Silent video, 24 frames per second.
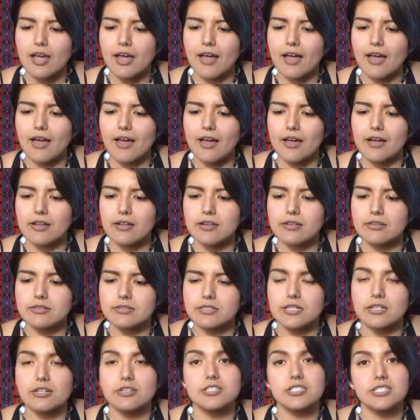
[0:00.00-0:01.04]
and
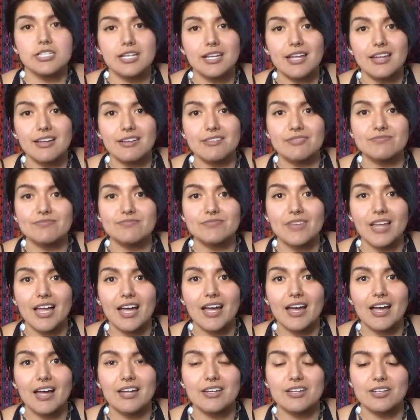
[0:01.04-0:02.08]
in our DNA
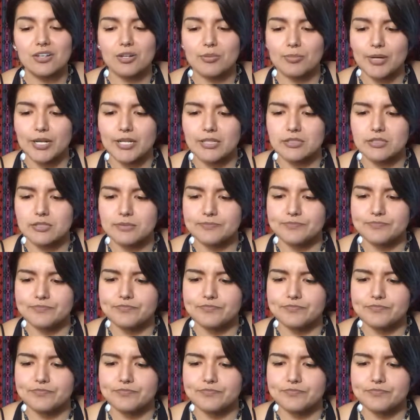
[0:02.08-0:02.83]
and in our brains.